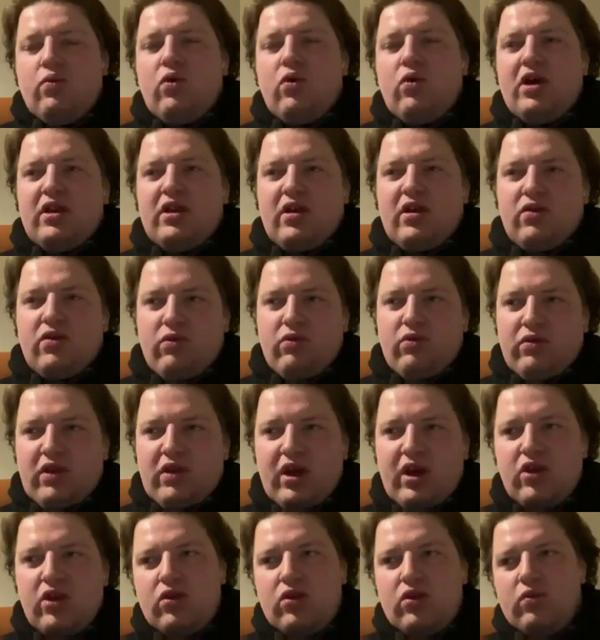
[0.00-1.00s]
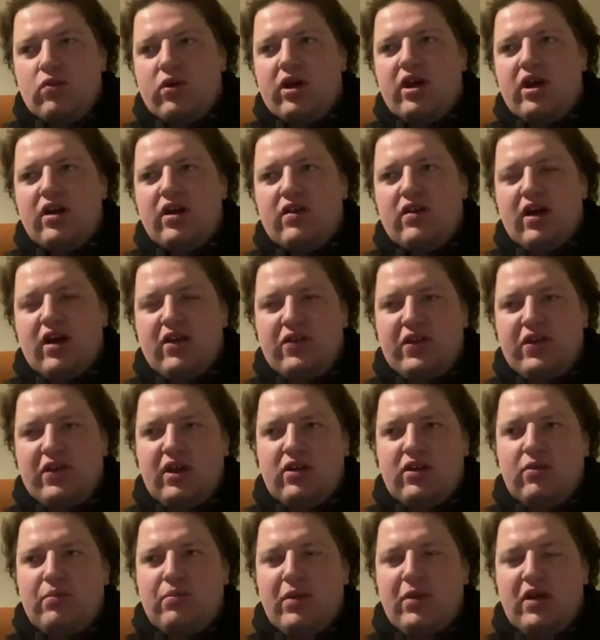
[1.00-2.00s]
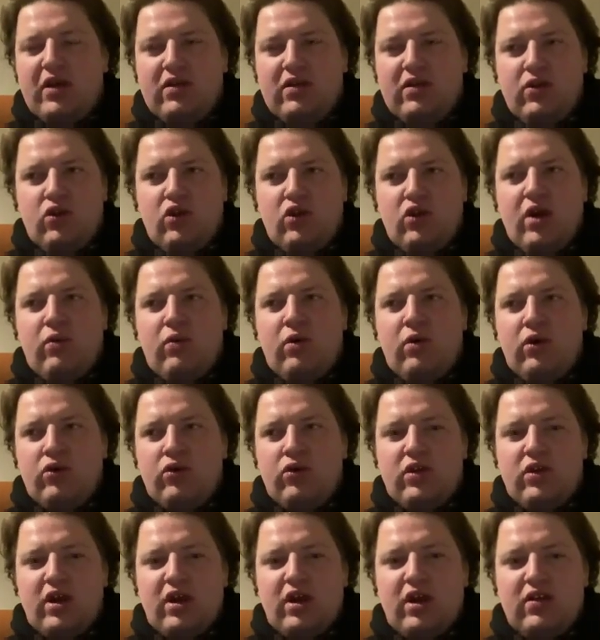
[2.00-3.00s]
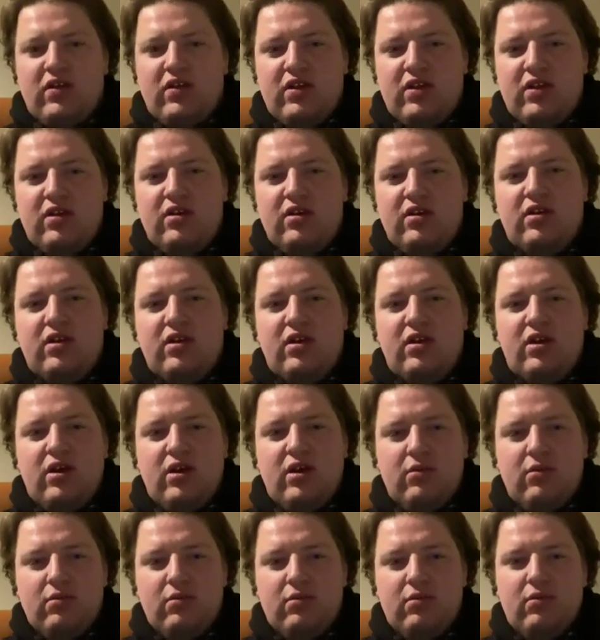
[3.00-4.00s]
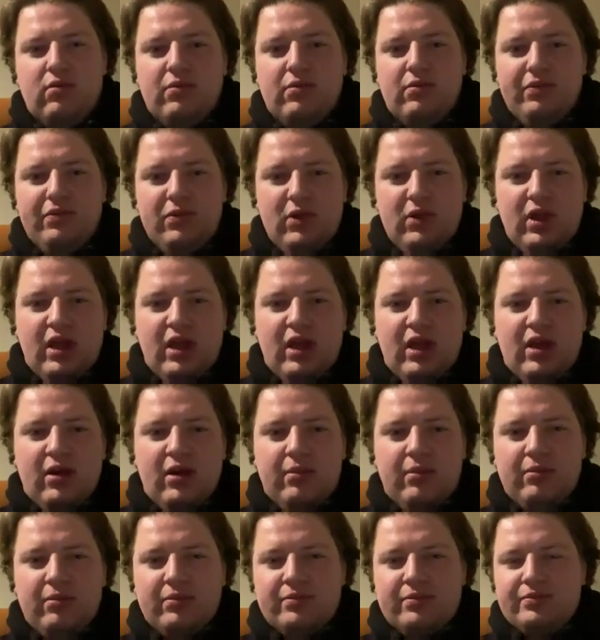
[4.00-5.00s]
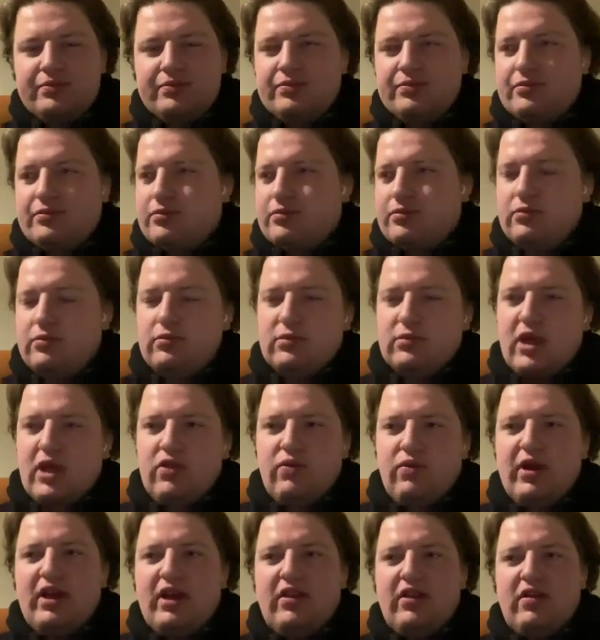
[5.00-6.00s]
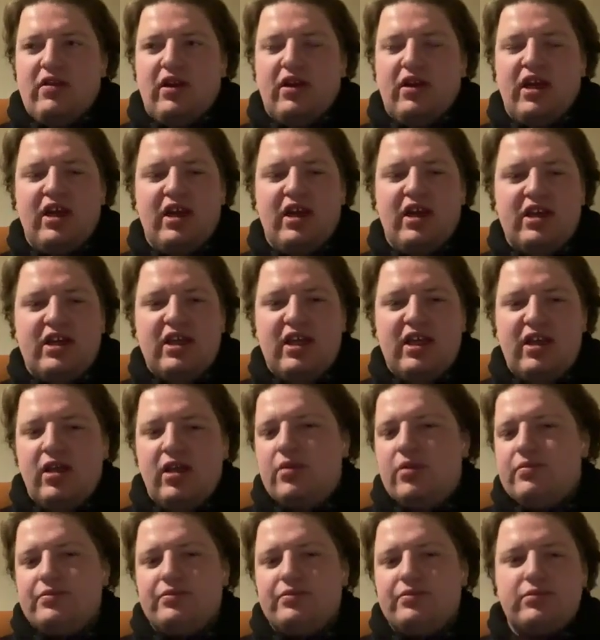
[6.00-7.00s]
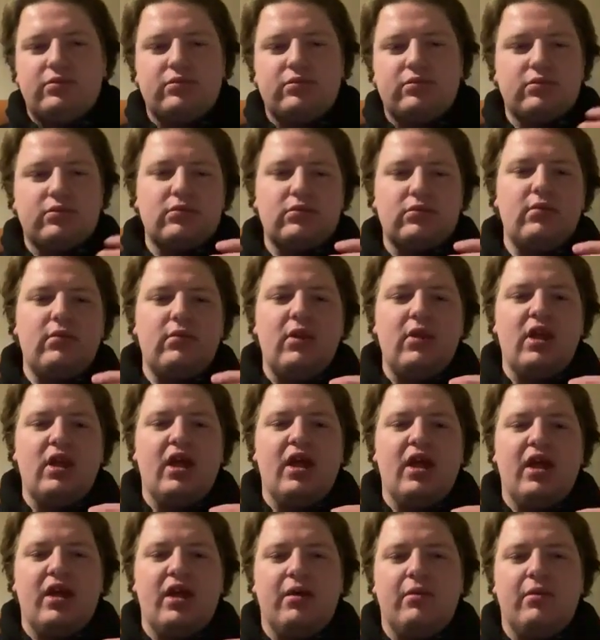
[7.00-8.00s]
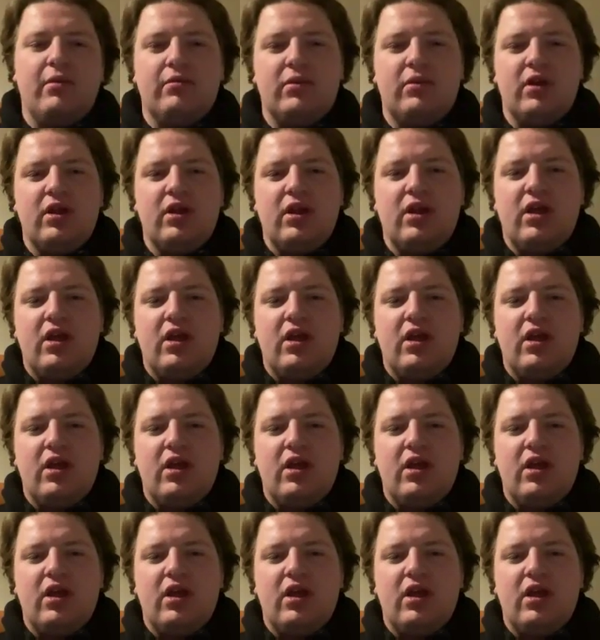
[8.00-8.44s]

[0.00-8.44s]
what he does rotation-wise. I think you might see Jack Walsh starting, as well as like a Hickey, Ben